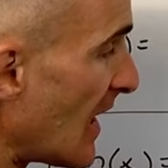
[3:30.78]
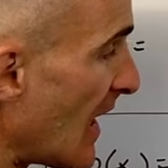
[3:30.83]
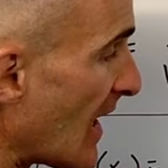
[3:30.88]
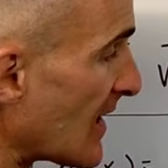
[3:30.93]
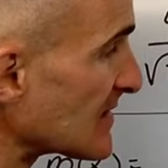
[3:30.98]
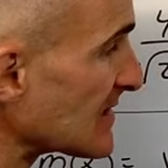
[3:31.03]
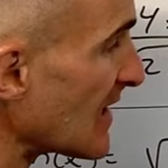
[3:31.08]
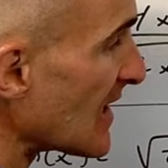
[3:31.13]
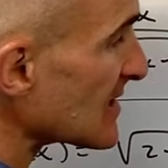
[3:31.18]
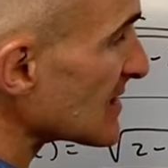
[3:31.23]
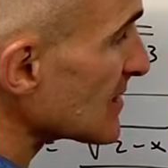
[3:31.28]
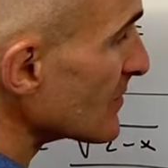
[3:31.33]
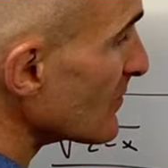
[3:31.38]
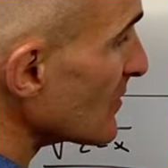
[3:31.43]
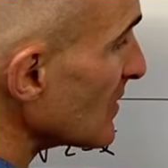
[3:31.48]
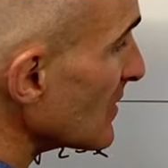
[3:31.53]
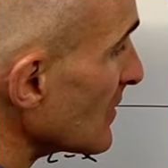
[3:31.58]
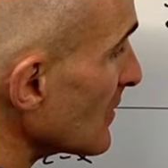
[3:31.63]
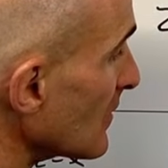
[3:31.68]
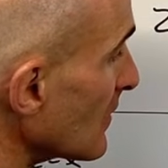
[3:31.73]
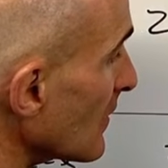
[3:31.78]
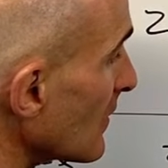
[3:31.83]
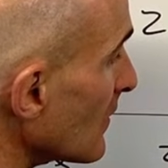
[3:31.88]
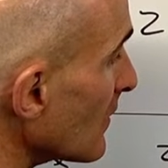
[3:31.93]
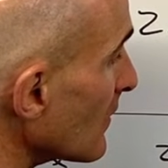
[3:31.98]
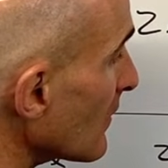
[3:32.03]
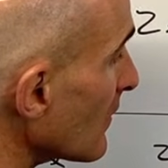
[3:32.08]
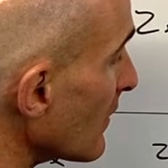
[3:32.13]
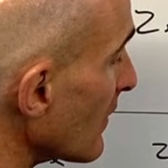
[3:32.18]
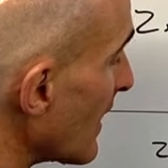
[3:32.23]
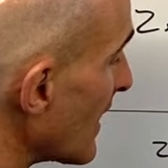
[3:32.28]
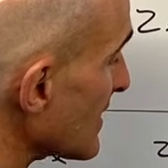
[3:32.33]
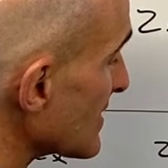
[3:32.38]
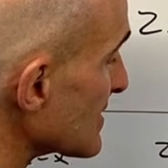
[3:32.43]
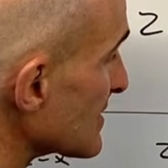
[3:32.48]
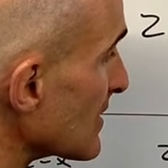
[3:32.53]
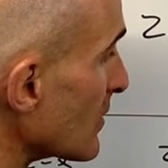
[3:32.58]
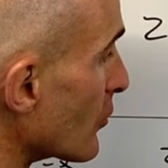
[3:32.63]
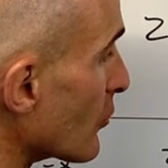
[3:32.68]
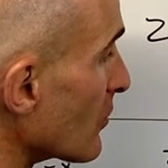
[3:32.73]
x has to be
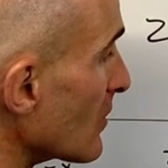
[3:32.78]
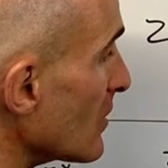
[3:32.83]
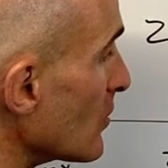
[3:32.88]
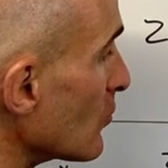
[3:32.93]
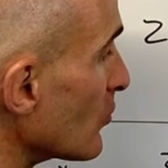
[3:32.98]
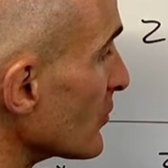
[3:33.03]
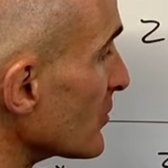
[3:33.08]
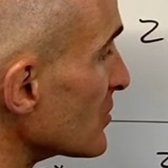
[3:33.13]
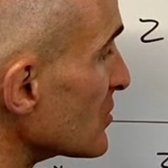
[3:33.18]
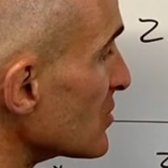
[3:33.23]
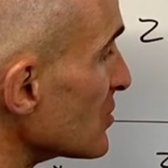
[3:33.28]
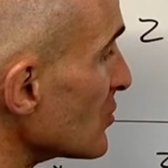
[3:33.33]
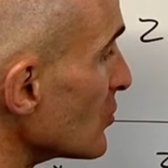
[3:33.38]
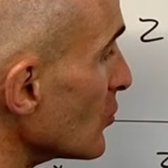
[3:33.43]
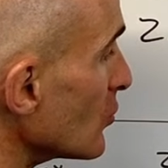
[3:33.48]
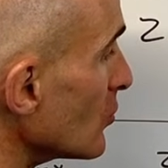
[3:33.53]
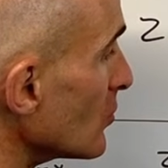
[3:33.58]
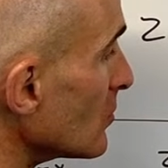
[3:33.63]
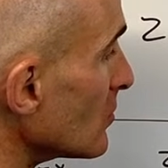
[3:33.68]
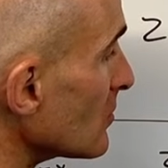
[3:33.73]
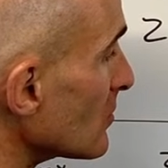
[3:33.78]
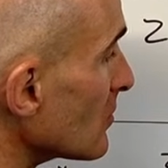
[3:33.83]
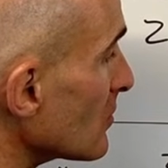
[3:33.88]
less than or equal to 2,